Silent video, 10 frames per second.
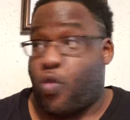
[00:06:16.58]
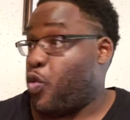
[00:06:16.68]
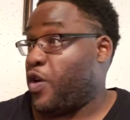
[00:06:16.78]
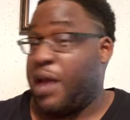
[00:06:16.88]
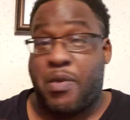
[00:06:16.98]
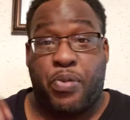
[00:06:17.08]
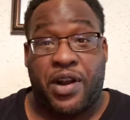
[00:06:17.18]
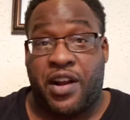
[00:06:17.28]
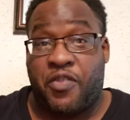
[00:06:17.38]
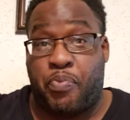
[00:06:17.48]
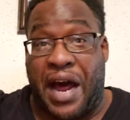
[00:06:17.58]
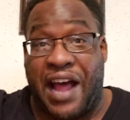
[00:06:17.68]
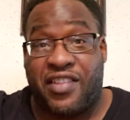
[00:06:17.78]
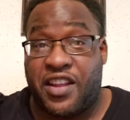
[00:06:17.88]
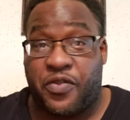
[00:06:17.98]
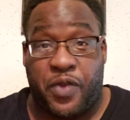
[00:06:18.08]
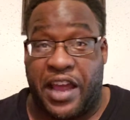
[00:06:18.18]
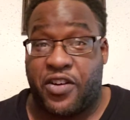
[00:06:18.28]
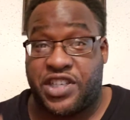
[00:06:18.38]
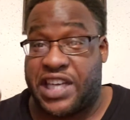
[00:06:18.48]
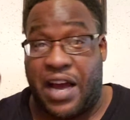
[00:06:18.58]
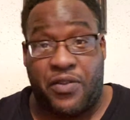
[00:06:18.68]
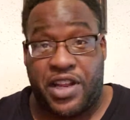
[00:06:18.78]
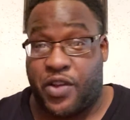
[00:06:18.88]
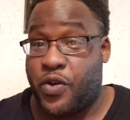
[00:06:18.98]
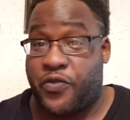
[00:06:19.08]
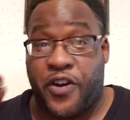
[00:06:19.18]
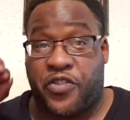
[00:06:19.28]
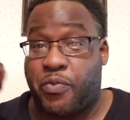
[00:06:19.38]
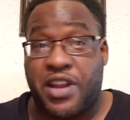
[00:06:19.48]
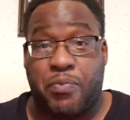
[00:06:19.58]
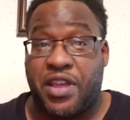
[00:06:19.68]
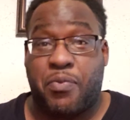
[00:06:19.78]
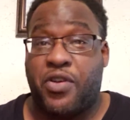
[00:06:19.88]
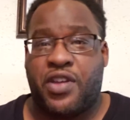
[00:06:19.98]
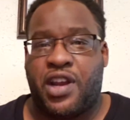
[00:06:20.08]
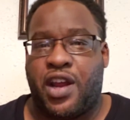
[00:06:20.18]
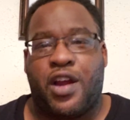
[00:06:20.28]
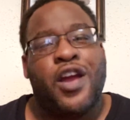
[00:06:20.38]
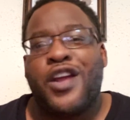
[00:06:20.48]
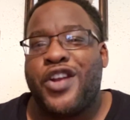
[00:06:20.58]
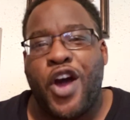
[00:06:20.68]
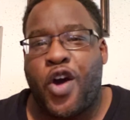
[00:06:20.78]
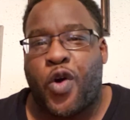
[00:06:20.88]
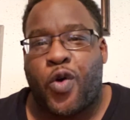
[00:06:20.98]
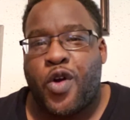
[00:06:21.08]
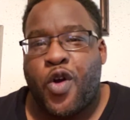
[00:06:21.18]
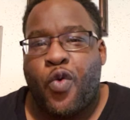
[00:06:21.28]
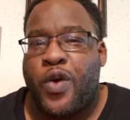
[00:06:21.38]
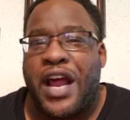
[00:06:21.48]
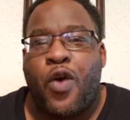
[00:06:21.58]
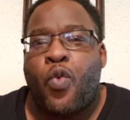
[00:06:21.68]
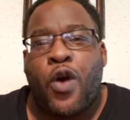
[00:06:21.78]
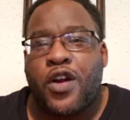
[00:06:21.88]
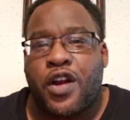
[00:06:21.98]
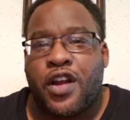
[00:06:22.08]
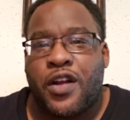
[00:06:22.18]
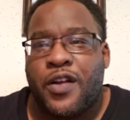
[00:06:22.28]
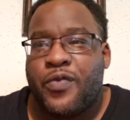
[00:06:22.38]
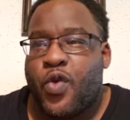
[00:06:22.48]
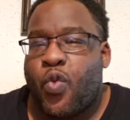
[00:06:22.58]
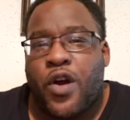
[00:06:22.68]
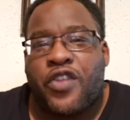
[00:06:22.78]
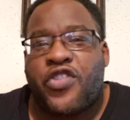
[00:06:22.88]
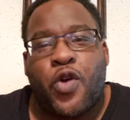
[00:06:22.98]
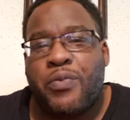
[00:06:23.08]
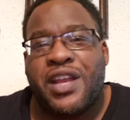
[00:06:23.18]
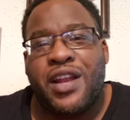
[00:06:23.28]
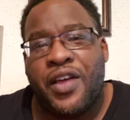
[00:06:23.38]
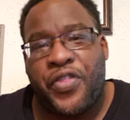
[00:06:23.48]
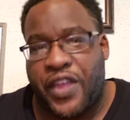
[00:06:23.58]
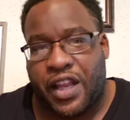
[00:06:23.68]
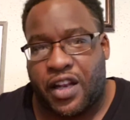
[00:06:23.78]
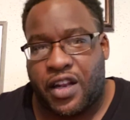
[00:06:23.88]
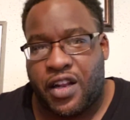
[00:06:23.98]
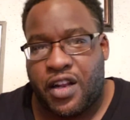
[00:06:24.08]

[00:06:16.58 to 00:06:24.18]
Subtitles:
would I be putting enough positive energy out in the universe for me to be a millionaire? No. Without work, words don't mean nothing.